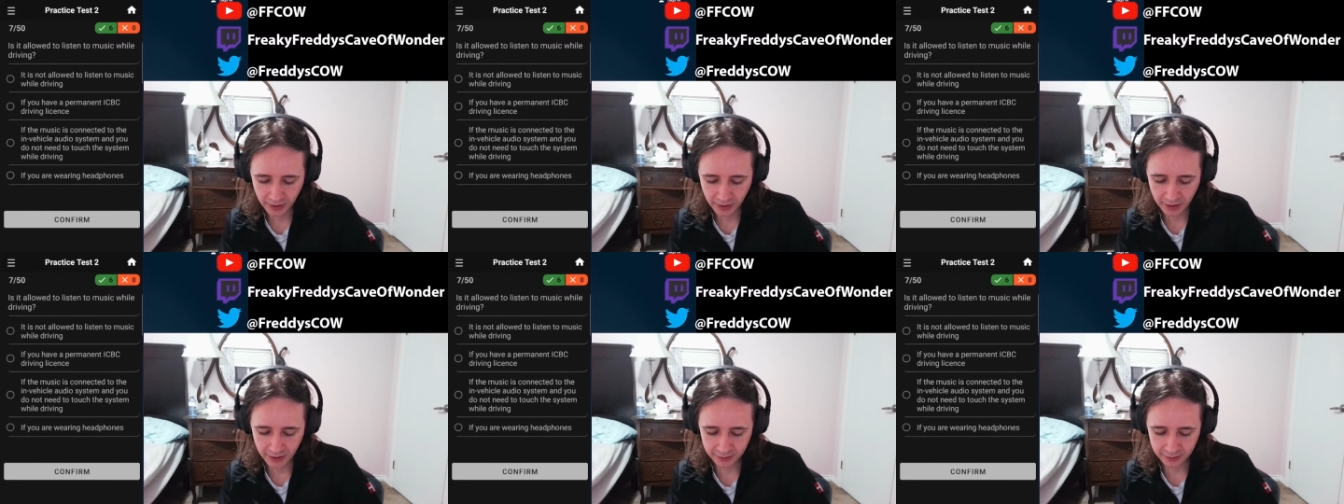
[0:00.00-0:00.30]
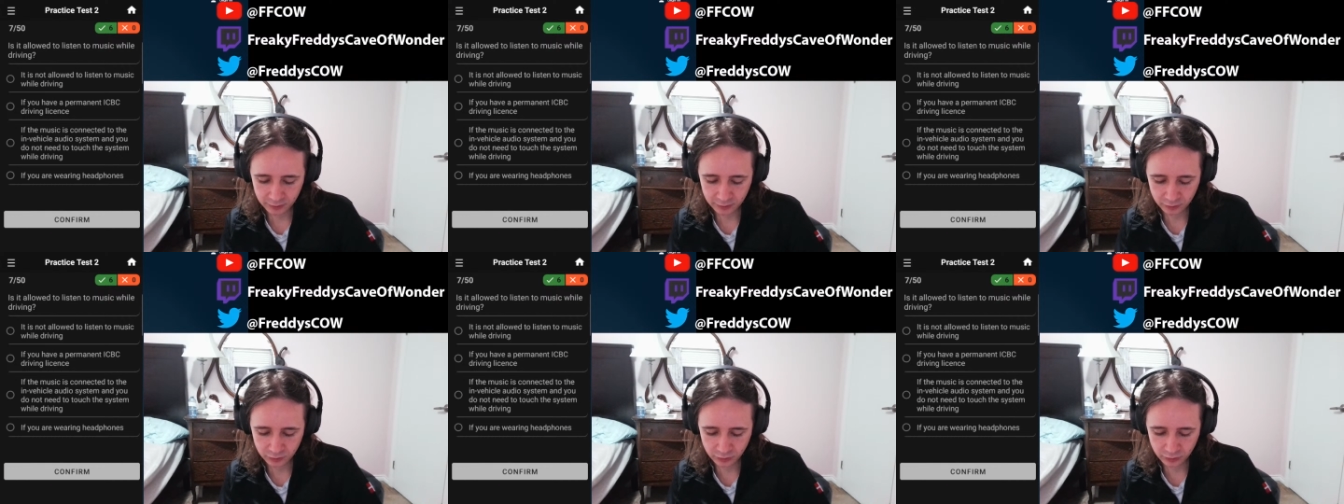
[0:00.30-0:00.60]
and
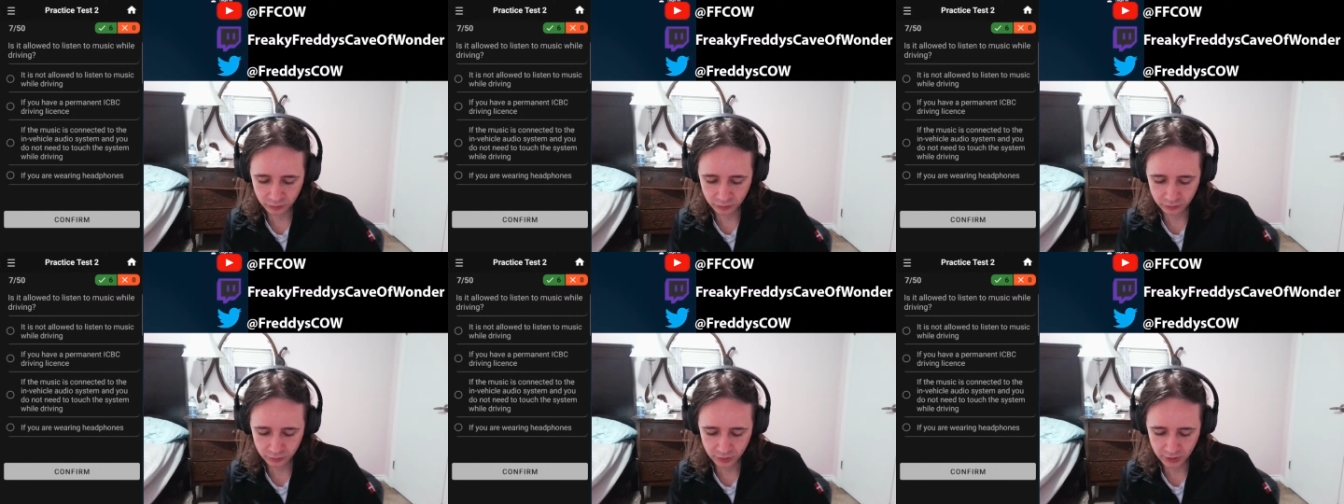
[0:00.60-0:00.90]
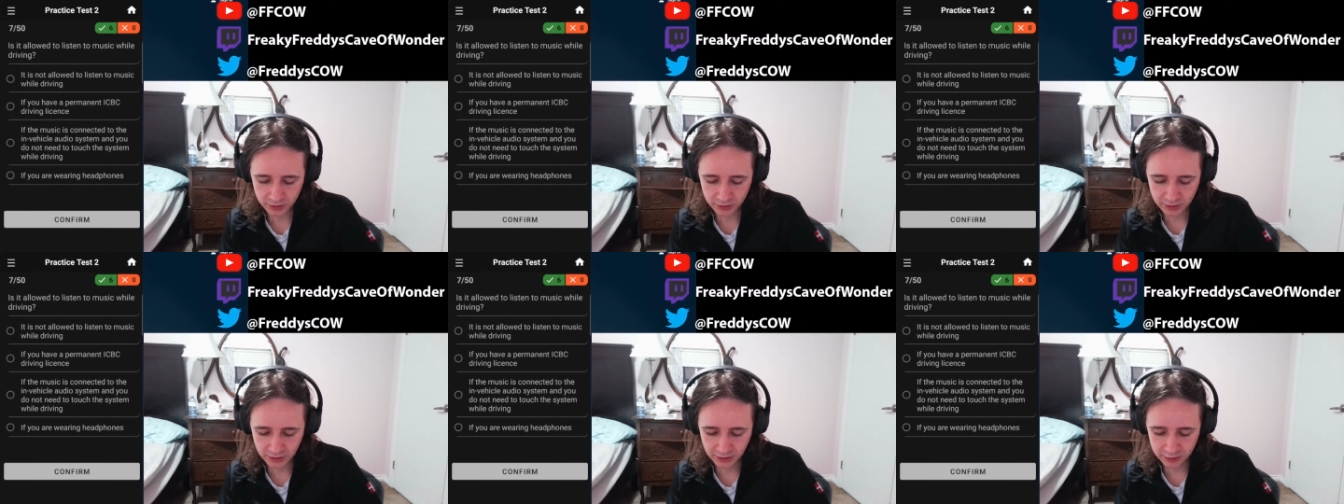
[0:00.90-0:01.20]
you do
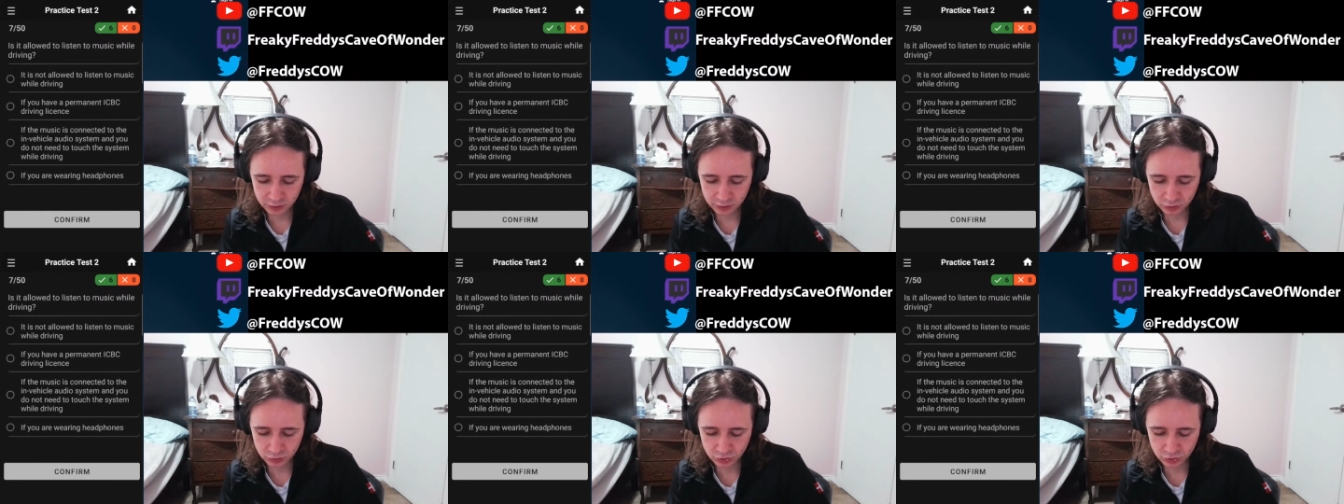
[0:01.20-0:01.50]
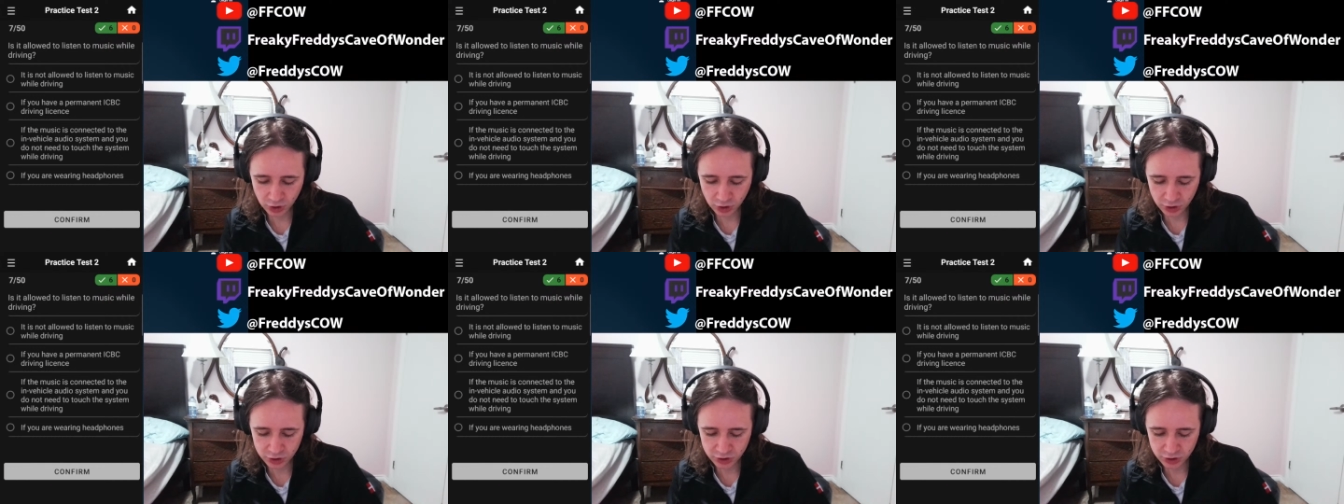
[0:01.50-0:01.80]
not need to
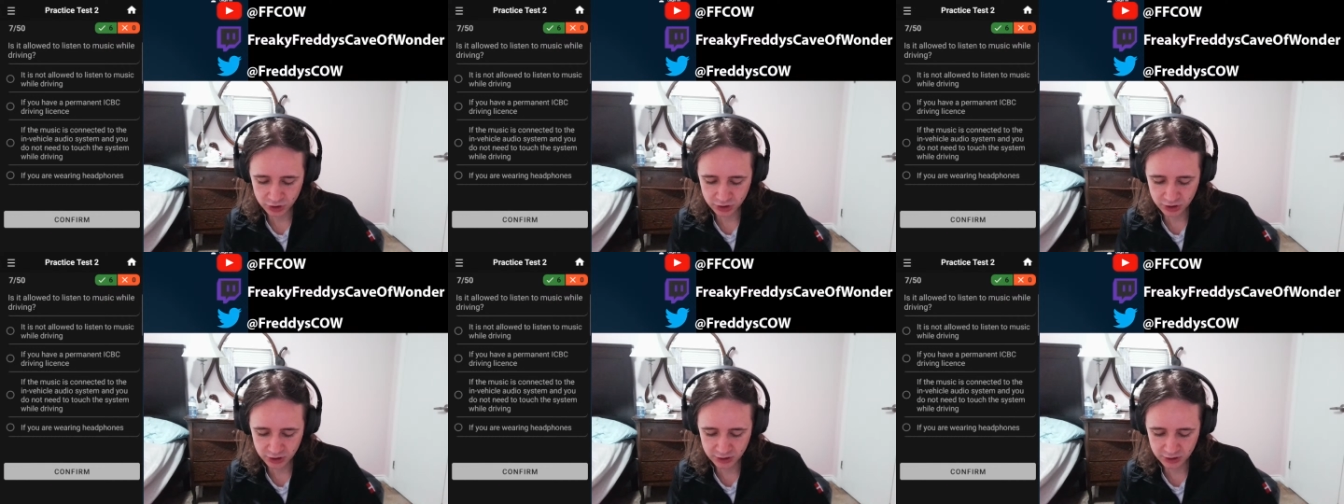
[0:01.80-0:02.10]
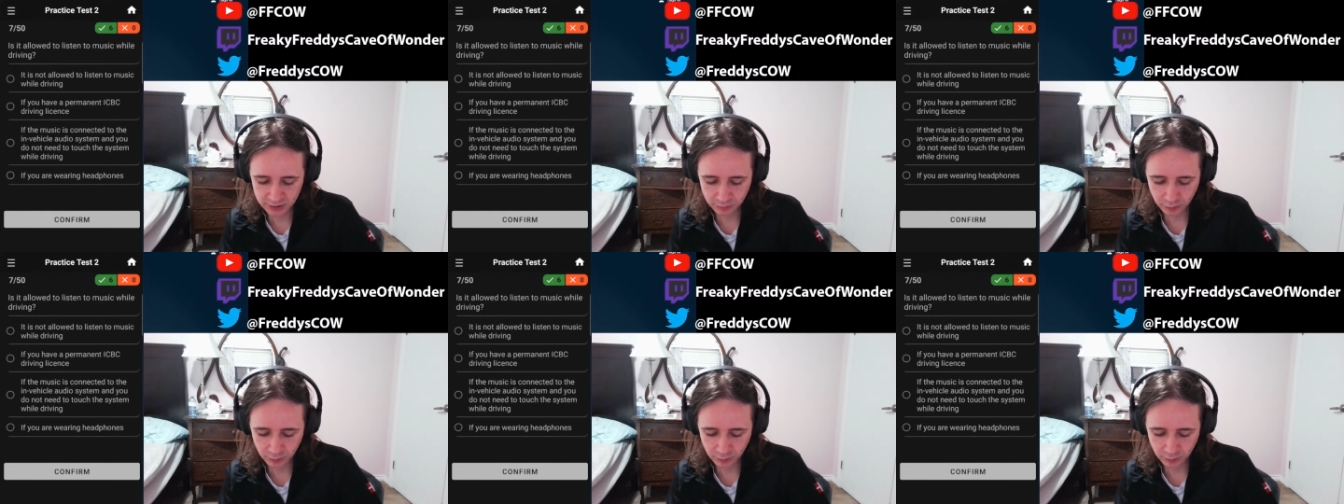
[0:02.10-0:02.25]
touch the system